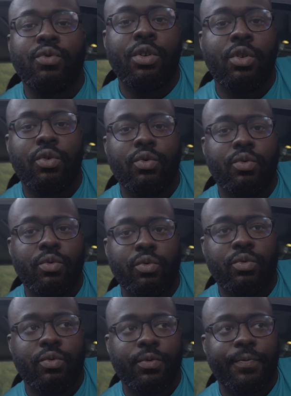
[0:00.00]
know
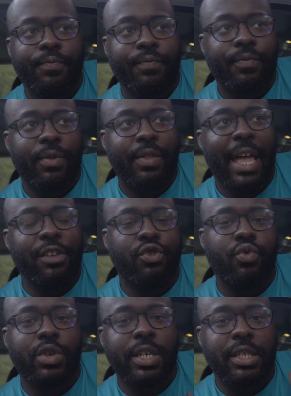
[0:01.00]
that
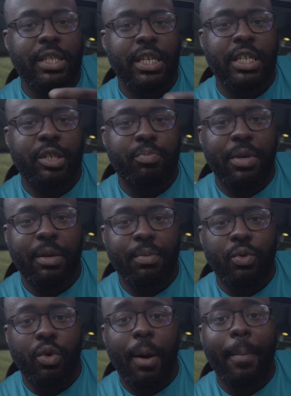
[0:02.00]
you can teach
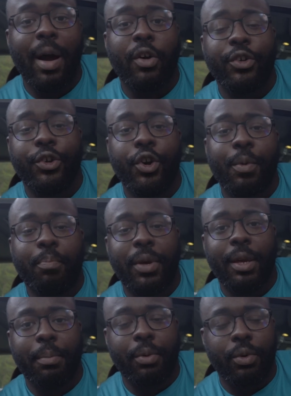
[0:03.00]
people about your
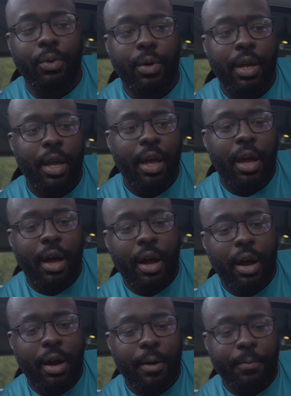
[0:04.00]
people
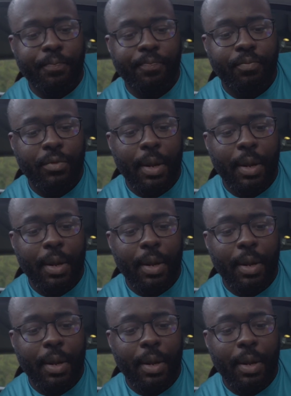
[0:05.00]
um,